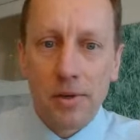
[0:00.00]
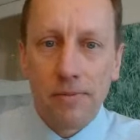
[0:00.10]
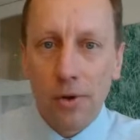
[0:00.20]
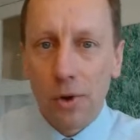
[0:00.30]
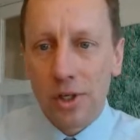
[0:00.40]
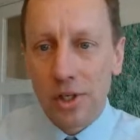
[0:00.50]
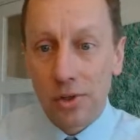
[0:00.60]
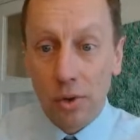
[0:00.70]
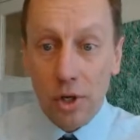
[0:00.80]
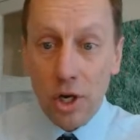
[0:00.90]
focuses
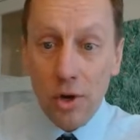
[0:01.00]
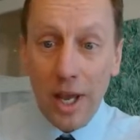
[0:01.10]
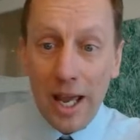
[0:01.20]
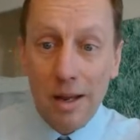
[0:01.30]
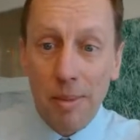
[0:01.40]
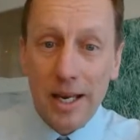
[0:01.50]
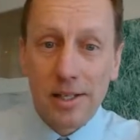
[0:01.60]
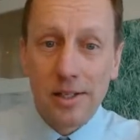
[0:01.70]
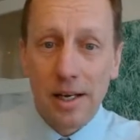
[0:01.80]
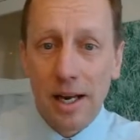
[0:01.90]
on
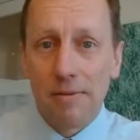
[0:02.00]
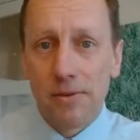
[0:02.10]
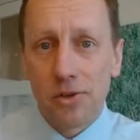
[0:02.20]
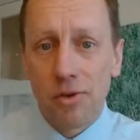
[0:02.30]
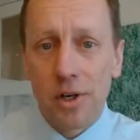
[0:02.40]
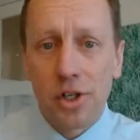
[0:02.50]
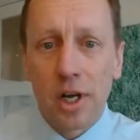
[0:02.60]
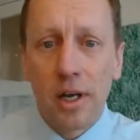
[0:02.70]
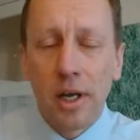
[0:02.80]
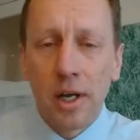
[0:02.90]
UK-based
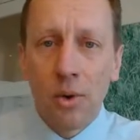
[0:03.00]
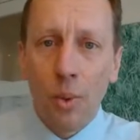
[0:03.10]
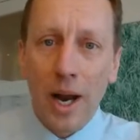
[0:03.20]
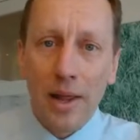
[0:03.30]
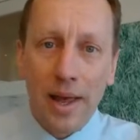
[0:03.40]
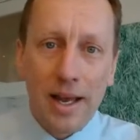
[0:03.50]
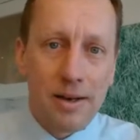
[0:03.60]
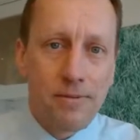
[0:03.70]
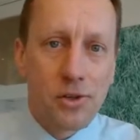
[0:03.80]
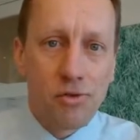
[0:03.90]
infrastructure, where that
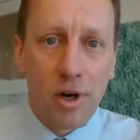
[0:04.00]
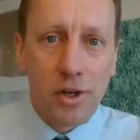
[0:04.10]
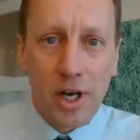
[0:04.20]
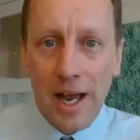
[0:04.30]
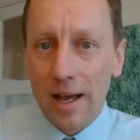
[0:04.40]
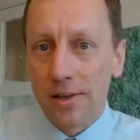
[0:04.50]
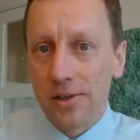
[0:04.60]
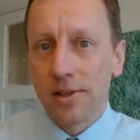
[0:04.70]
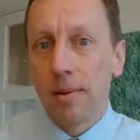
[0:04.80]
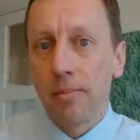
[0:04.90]
infrastructure has some